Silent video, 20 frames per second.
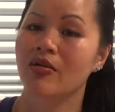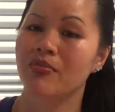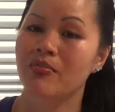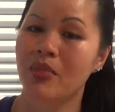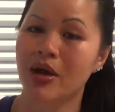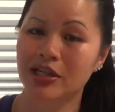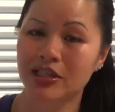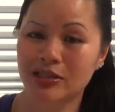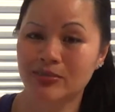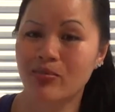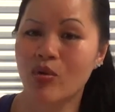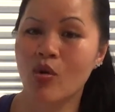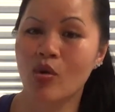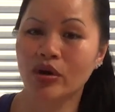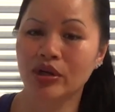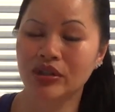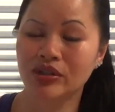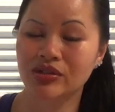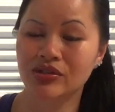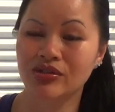my
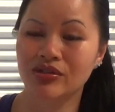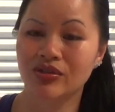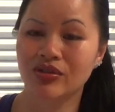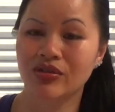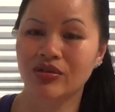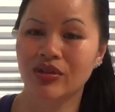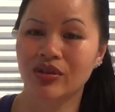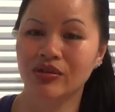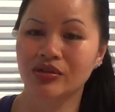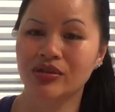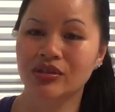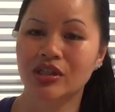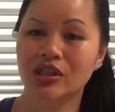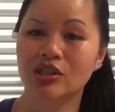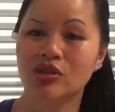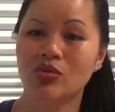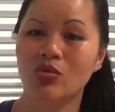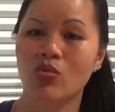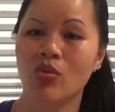supporters that are such